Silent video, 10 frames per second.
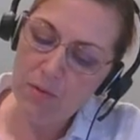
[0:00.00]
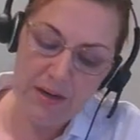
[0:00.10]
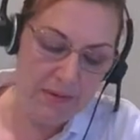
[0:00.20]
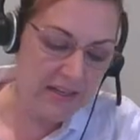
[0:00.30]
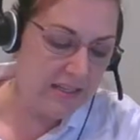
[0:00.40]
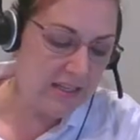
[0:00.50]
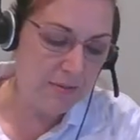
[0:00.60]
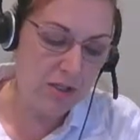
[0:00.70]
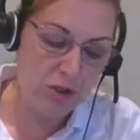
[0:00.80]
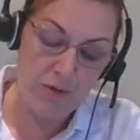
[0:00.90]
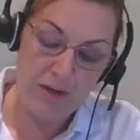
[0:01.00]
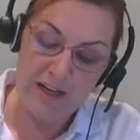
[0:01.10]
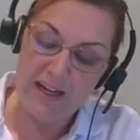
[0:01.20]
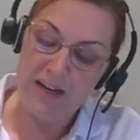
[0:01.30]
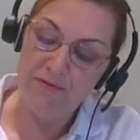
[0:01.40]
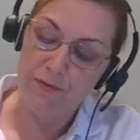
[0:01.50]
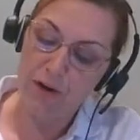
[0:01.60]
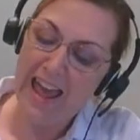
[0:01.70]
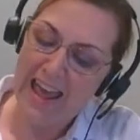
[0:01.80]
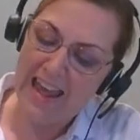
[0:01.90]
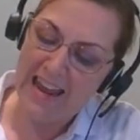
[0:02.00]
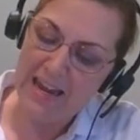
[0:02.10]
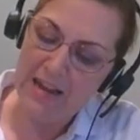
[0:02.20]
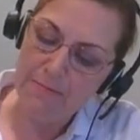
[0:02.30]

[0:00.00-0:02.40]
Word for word: to be substituting in for a